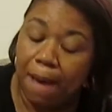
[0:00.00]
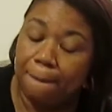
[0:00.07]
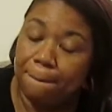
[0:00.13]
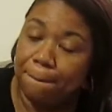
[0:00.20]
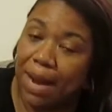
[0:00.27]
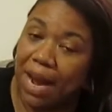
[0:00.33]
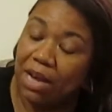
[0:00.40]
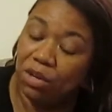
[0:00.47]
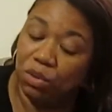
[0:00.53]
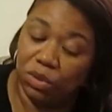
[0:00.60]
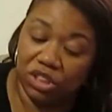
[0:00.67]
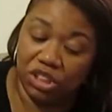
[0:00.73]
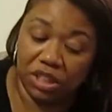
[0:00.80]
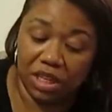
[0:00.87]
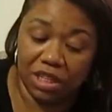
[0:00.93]
Michael
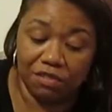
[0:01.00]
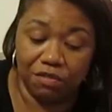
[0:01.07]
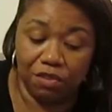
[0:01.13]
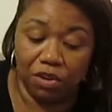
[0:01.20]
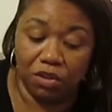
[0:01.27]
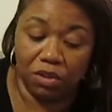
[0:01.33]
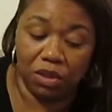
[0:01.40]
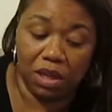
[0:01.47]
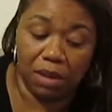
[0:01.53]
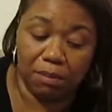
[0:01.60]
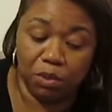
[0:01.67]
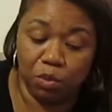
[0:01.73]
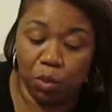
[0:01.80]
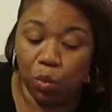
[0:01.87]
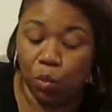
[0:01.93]
exchanged phone
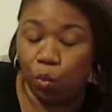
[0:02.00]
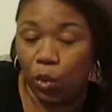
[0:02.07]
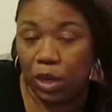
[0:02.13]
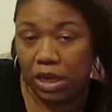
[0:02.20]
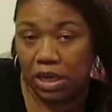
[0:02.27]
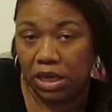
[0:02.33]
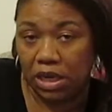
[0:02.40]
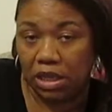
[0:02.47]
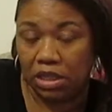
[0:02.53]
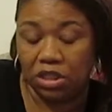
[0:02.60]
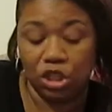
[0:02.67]
numbers with Whitney.